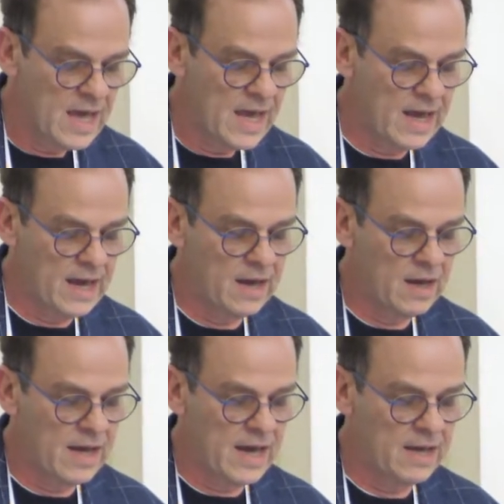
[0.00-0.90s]

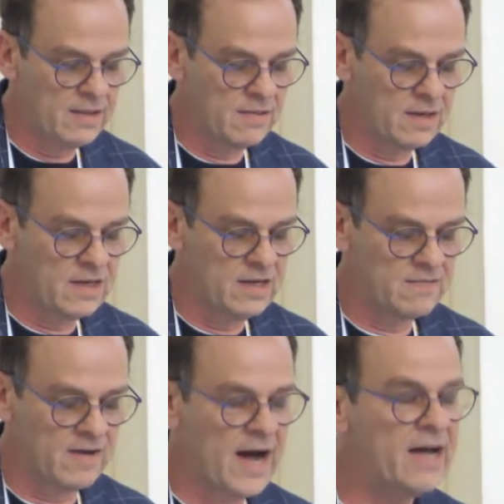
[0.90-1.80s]
And
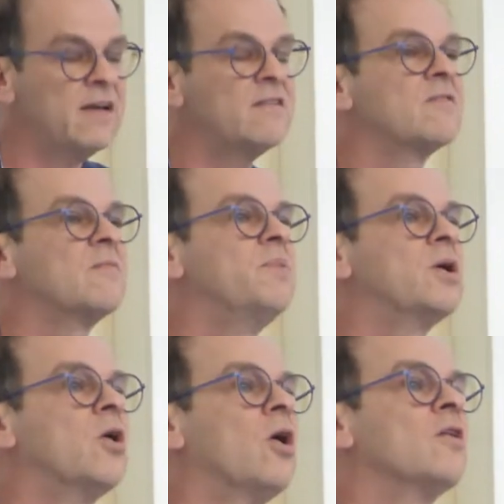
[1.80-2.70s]
it's highest
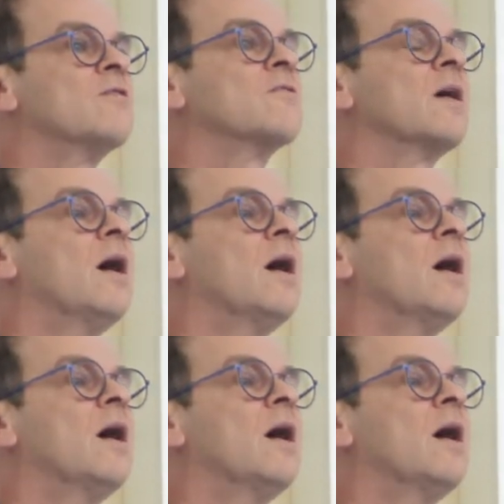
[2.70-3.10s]
because